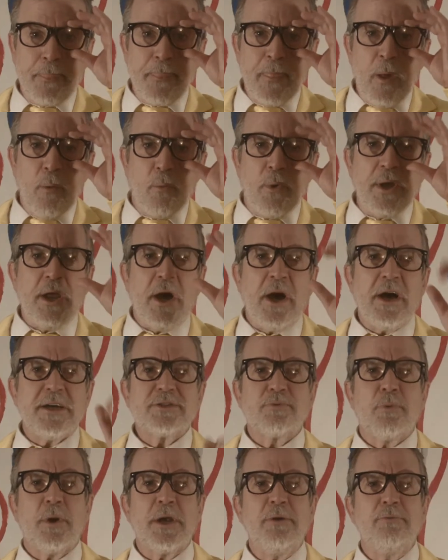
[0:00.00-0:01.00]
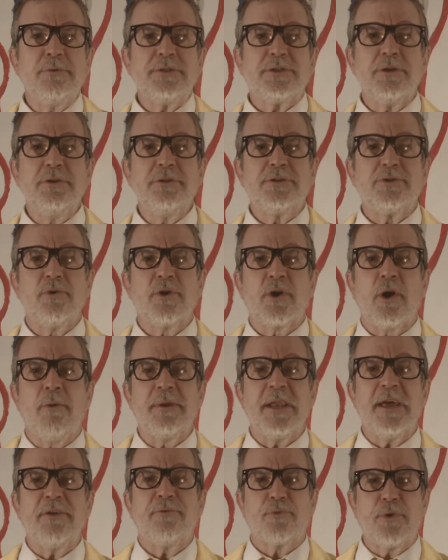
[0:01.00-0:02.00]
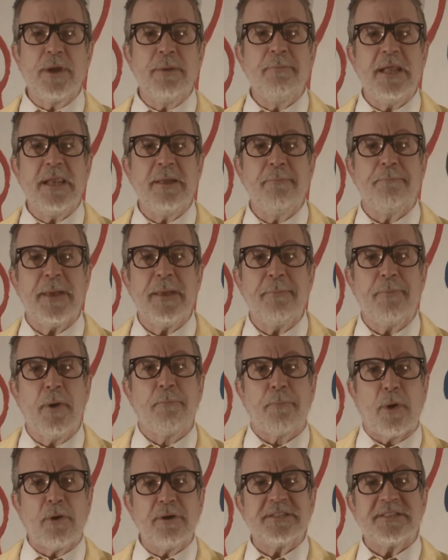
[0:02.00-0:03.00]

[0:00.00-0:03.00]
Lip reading: When asked what he would do to accommodate 3 million people, Boris